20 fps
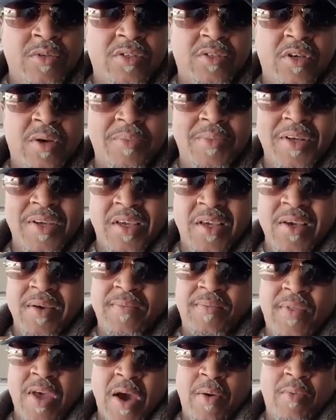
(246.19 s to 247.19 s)
So I'm gonna
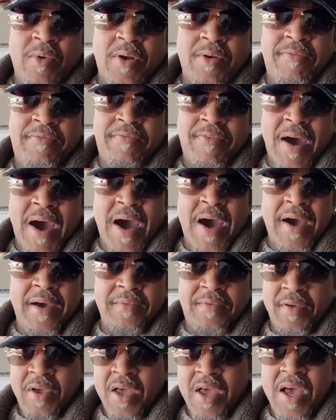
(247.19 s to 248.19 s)
give that one a 5.